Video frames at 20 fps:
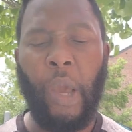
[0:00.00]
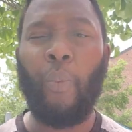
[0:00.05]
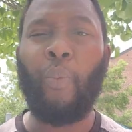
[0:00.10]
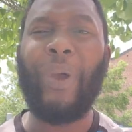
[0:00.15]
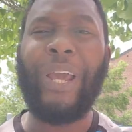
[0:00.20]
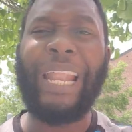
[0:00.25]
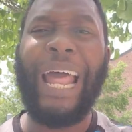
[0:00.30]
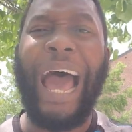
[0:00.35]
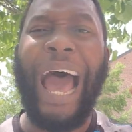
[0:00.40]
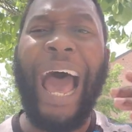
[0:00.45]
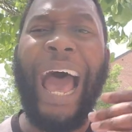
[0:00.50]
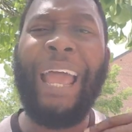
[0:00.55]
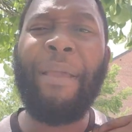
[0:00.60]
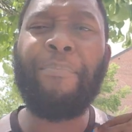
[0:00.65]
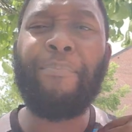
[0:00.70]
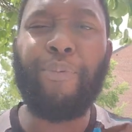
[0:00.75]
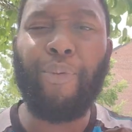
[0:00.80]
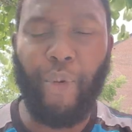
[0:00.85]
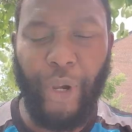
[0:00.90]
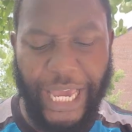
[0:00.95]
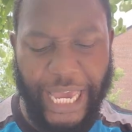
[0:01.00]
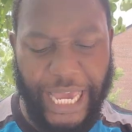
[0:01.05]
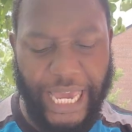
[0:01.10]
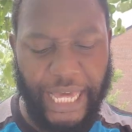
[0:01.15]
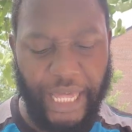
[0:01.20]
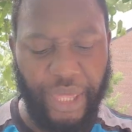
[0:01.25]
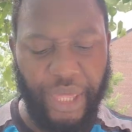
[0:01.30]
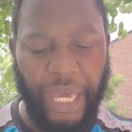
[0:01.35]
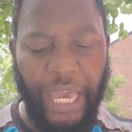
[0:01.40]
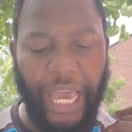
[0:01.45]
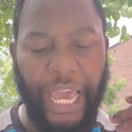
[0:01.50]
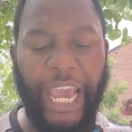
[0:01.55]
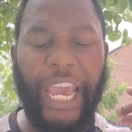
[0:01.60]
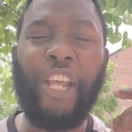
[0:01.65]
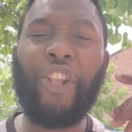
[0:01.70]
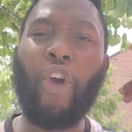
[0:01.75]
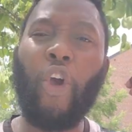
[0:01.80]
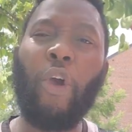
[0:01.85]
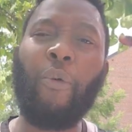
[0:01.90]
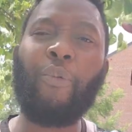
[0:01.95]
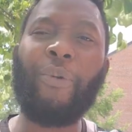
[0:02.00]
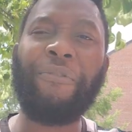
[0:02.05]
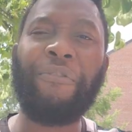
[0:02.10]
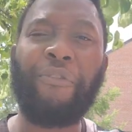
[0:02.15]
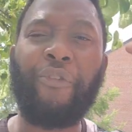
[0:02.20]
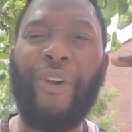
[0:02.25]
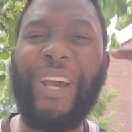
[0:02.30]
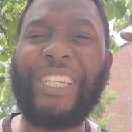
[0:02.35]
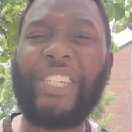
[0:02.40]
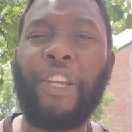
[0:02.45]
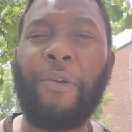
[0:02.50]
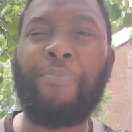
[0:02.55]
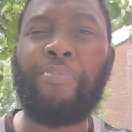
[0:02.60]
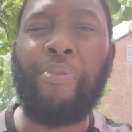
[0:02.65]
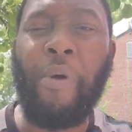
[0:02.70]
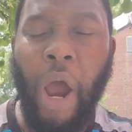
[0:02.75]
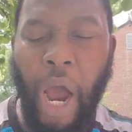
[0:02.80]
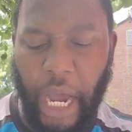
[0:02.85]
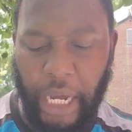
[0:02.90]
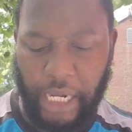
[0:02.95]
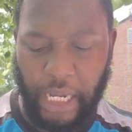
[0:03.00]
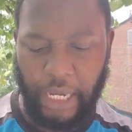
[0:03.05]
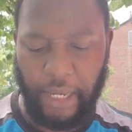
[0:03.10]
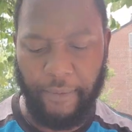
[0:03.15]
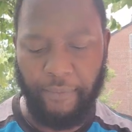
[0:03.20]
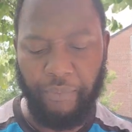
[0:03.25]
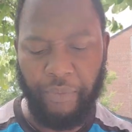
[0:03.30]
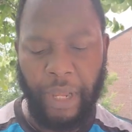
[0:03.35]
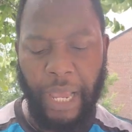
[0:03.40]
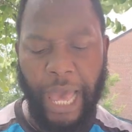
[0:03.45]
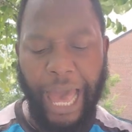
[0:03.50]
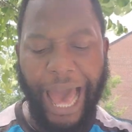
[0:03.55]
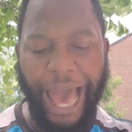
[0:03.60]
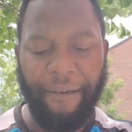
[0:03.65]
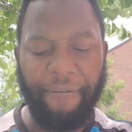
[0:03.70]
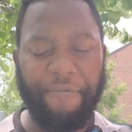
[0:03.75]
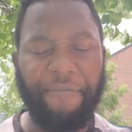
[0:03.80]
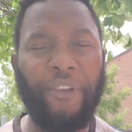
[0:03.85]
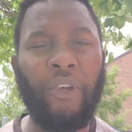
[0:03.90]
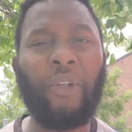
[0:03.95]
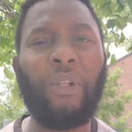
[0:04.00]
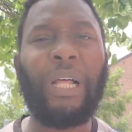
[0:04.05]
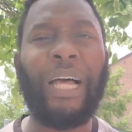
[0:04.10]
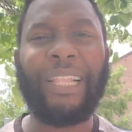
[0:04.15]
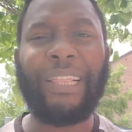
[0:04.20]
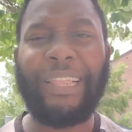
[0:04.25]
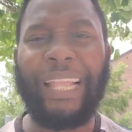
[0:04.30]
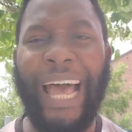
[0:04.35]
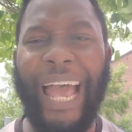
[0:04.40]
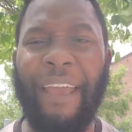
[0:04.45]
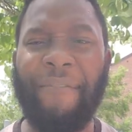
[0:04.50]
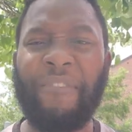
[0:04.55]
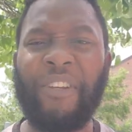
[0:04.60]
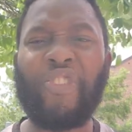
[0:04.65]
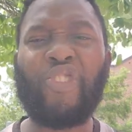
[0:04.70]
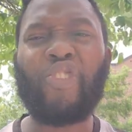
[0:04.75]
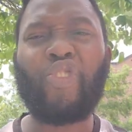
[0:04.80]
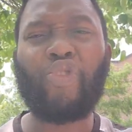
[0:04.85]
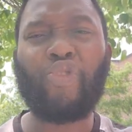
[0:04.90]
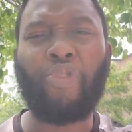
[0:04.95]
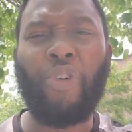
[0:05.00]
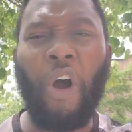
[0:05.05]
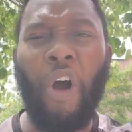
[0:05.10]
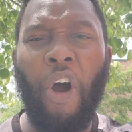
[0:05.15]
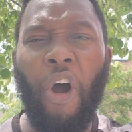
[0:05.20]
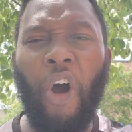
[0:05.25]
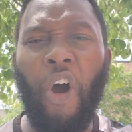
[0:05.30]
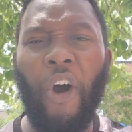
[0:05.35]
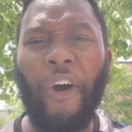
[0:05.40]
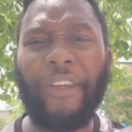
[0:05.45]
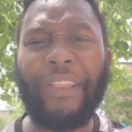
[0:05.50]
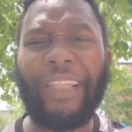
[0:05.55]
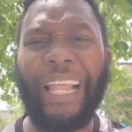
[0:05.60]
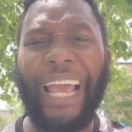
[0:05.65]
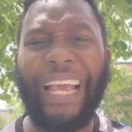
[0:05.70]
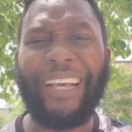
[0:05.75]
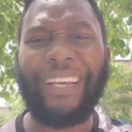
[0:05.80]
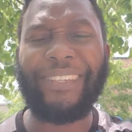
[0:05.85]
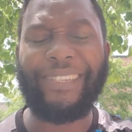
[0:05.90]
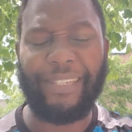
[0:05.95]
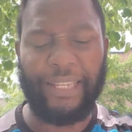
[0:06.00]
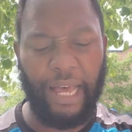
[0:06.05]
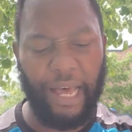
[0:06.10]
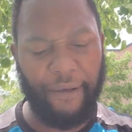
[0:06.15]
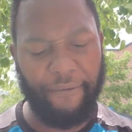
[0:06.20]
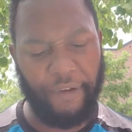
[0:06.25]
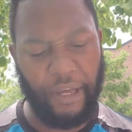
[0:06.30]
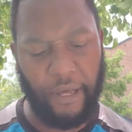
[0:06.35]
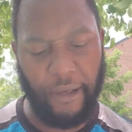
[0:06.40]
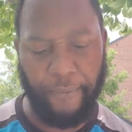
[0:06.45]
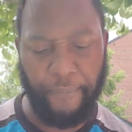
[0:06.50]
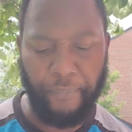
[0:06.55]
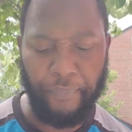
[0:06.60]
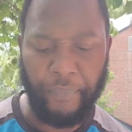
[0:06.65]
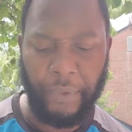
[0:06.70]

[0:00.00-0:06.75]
When I breathe in her refreshing prana, I feel alive and strong like cassava.